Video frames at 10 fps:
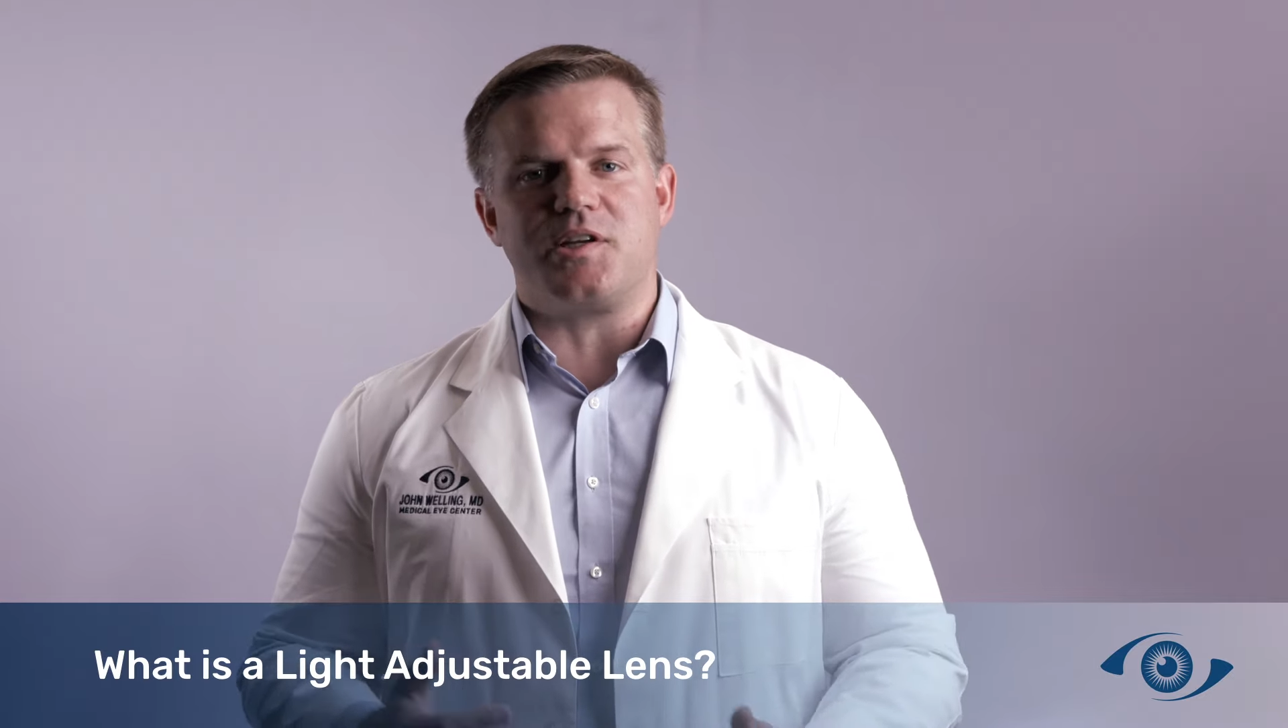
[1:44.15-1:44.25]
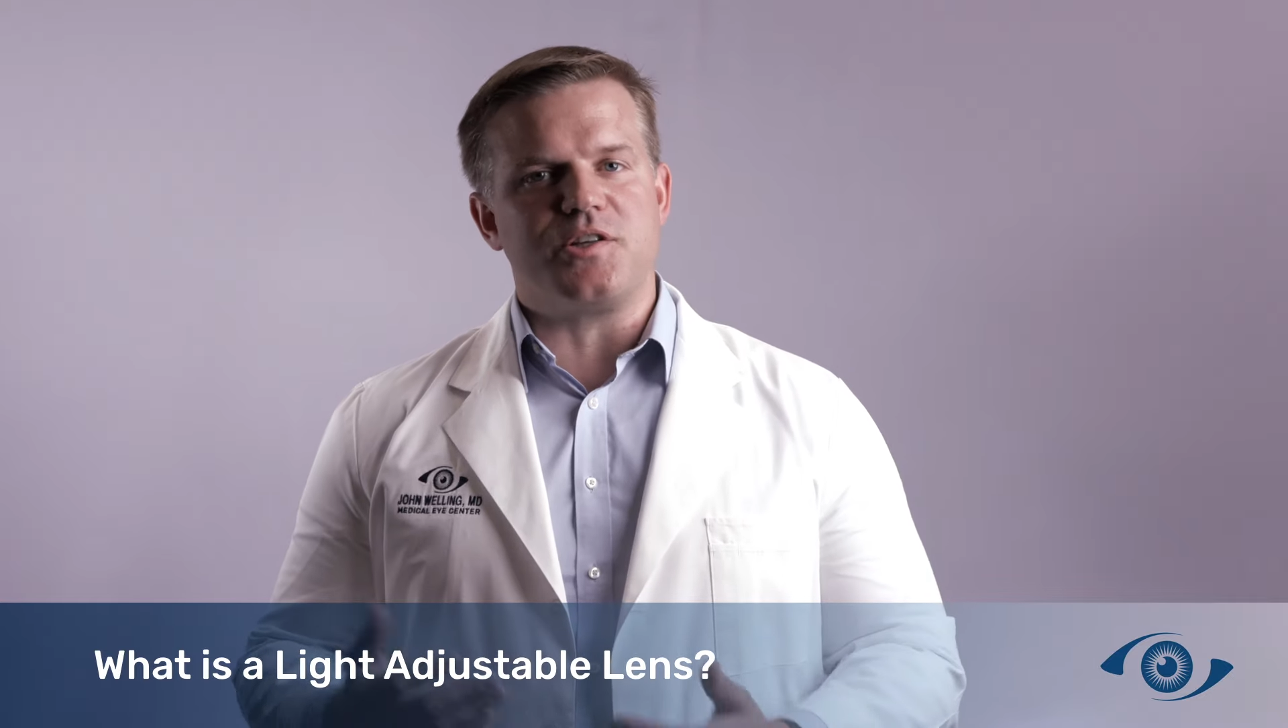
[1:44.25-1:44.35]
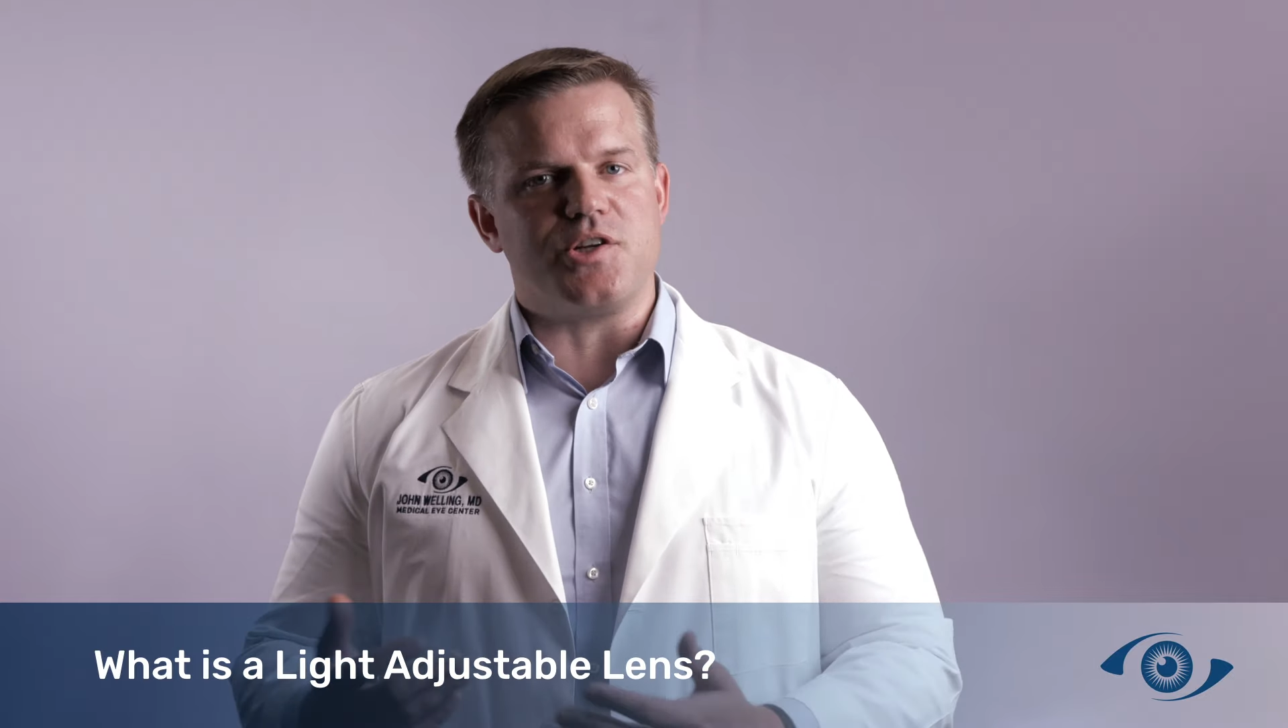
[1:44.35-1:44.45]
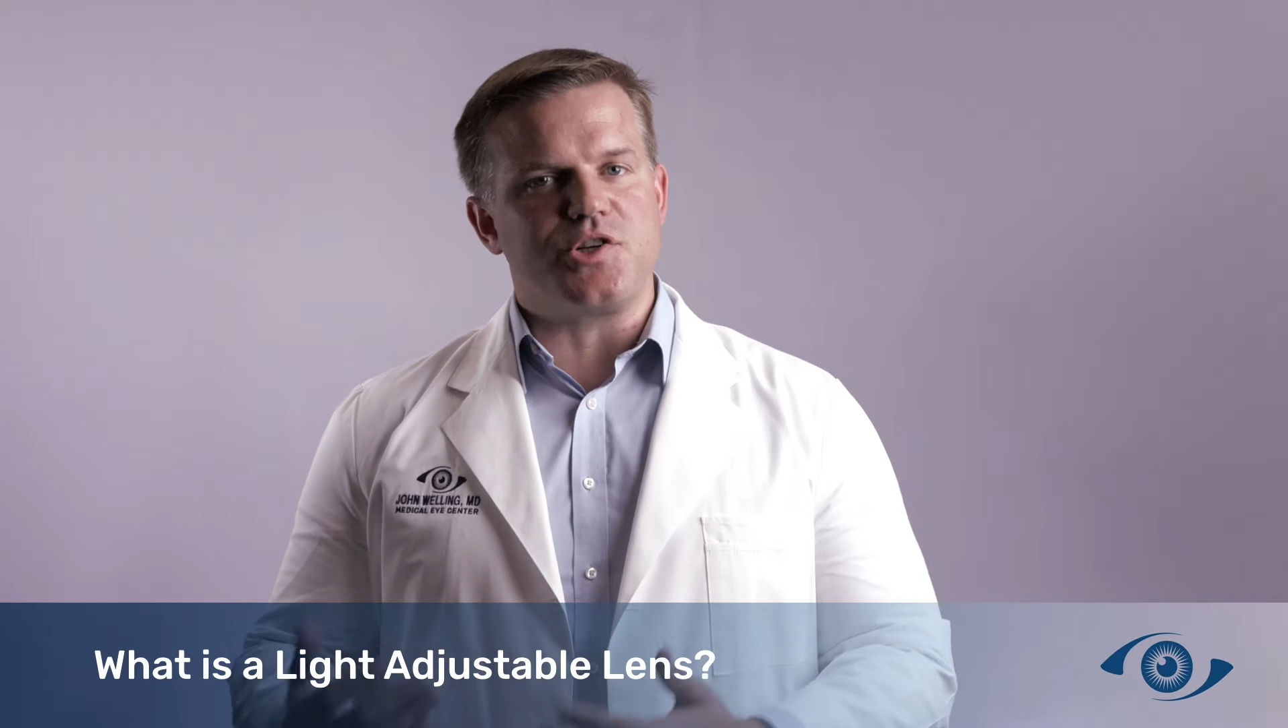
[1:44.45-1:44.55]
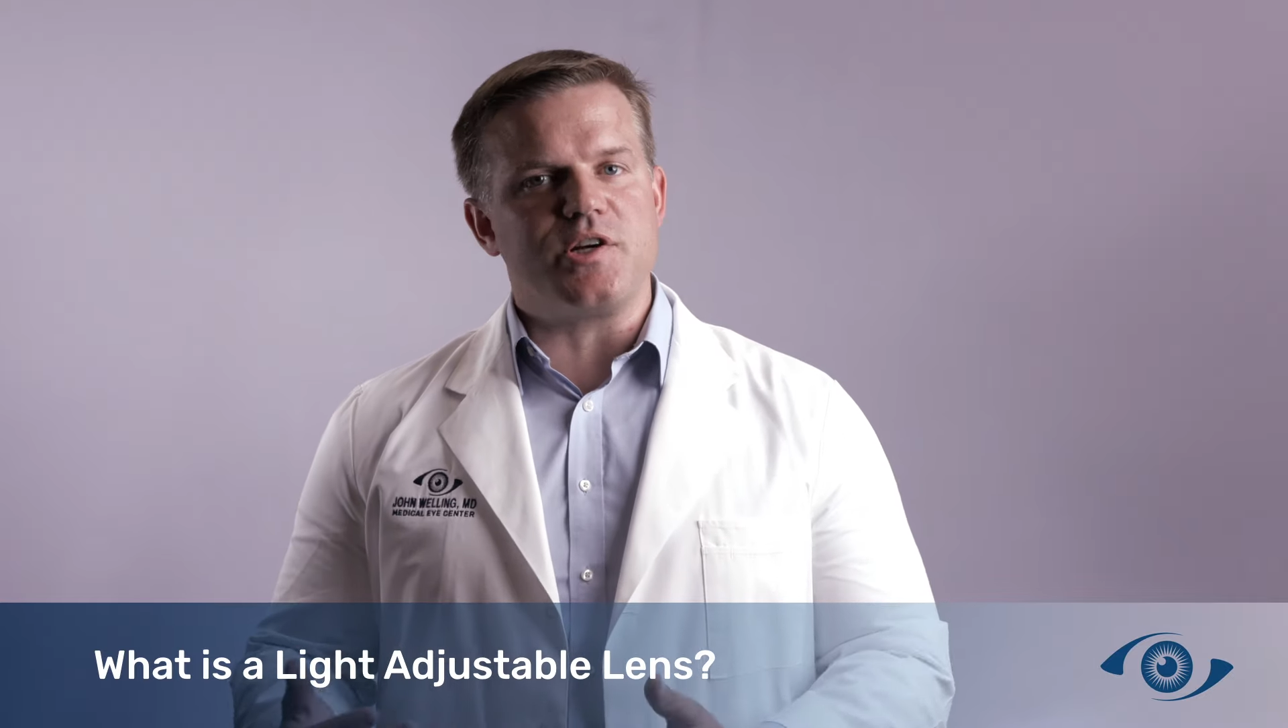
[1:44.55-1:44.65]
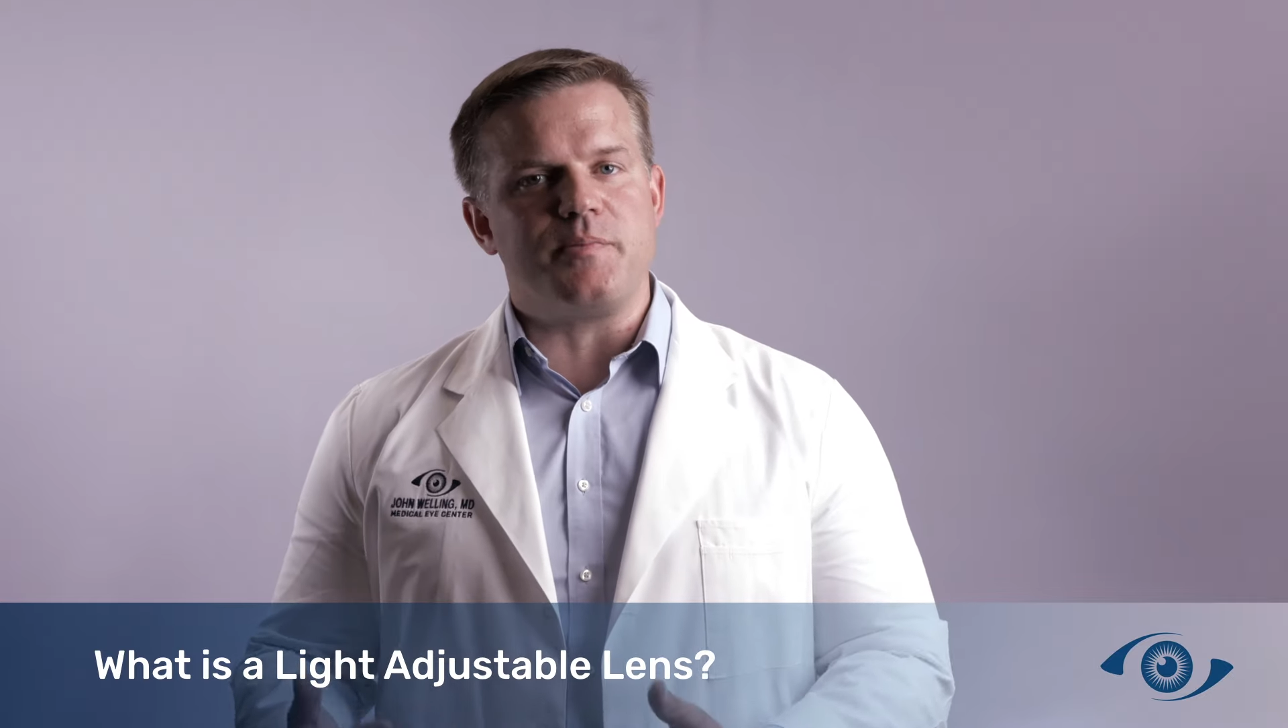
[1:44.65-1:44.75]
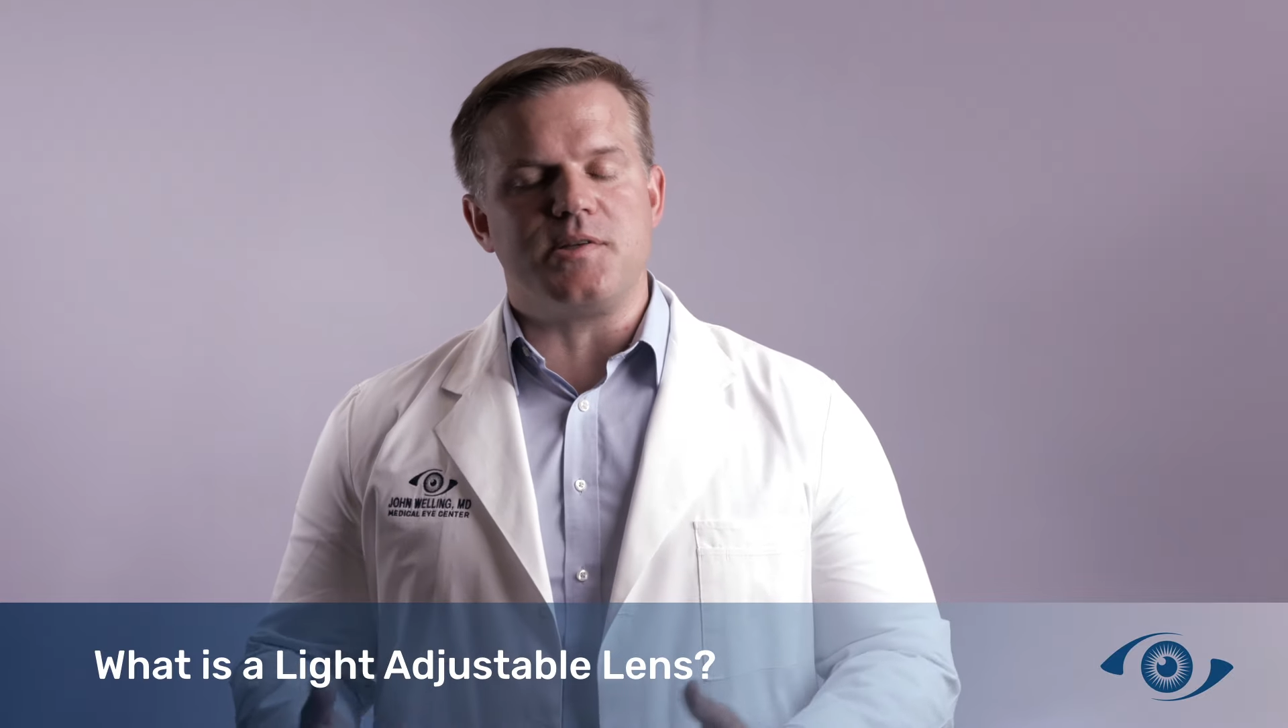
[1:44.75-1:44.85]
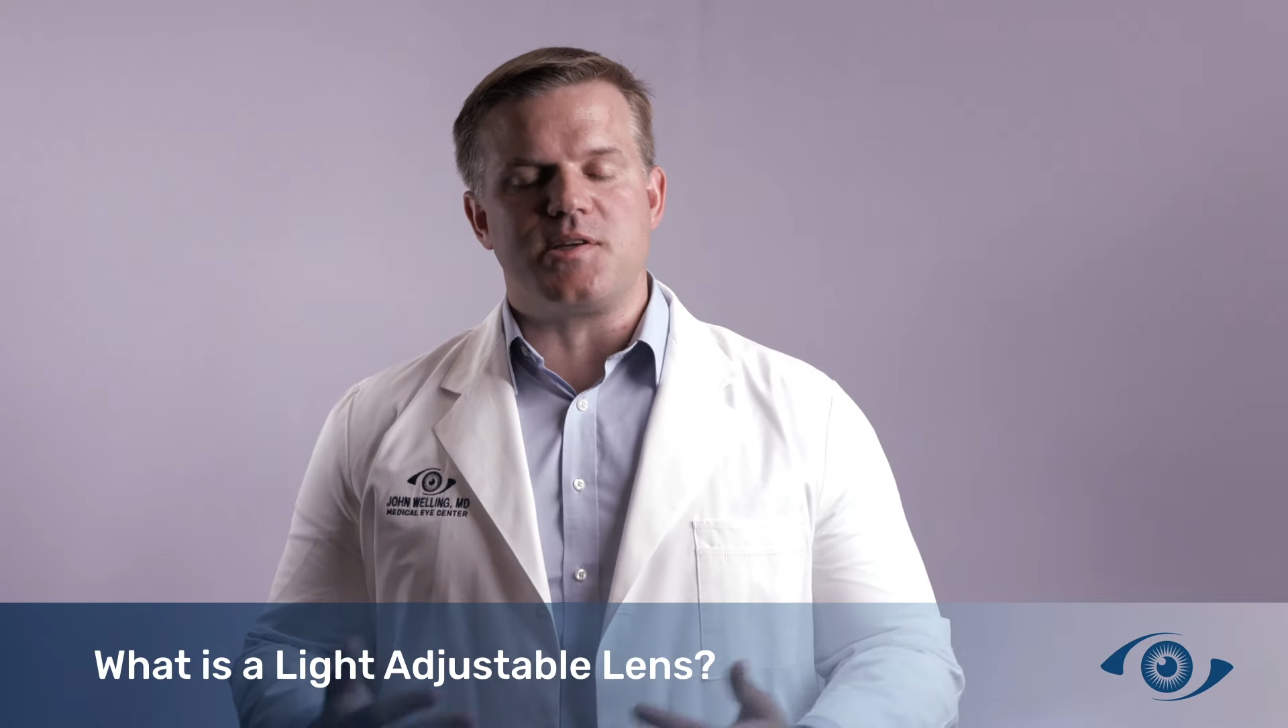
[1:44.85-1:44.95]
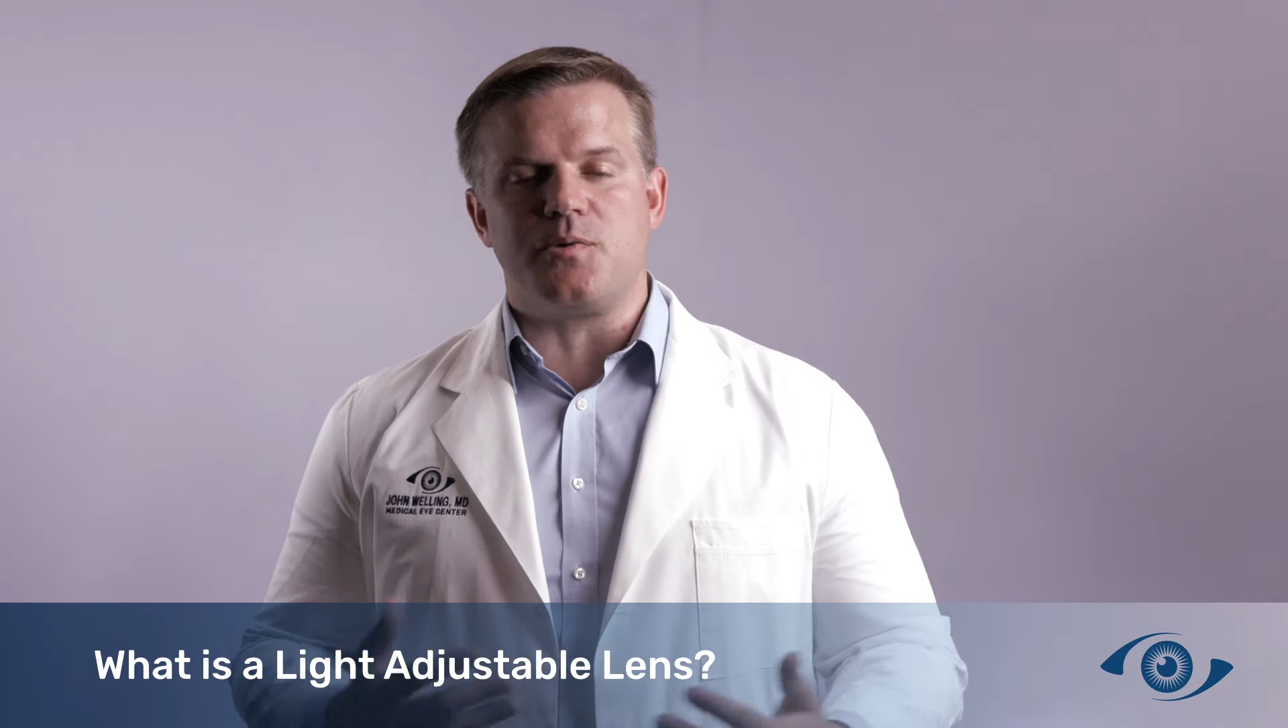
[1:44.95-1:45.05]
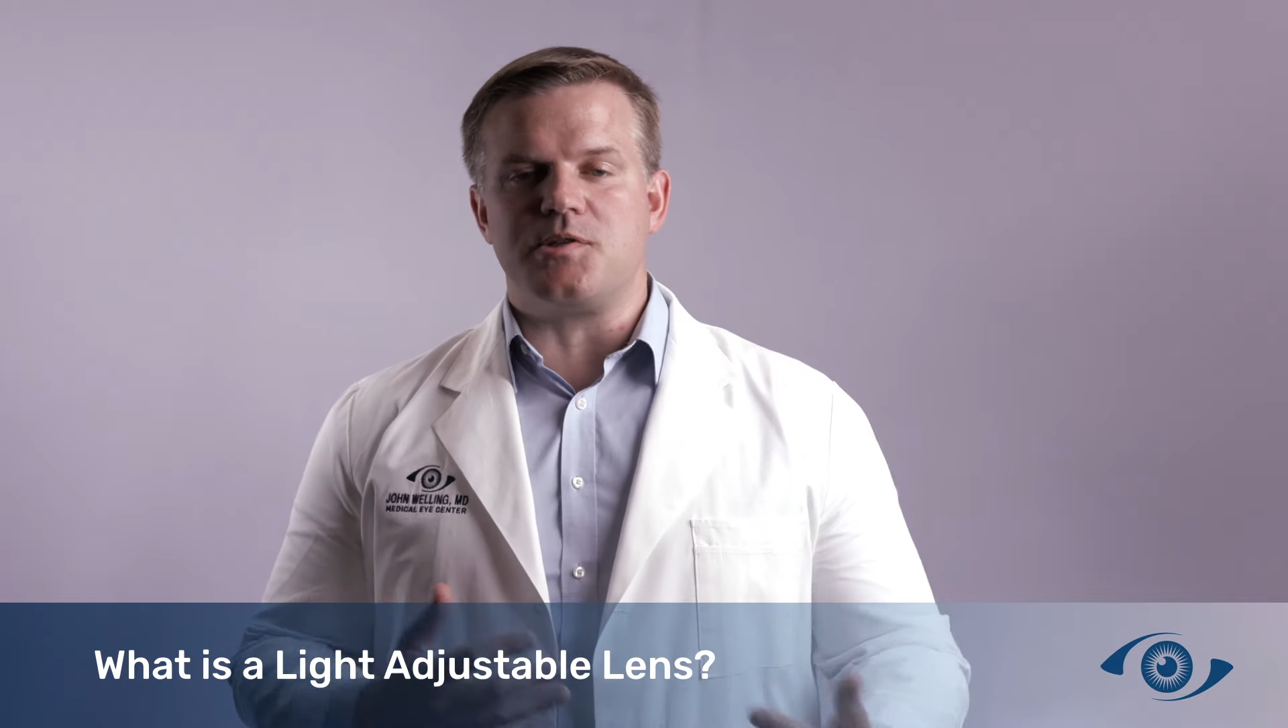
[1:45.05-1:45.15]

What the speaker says: to the treatments than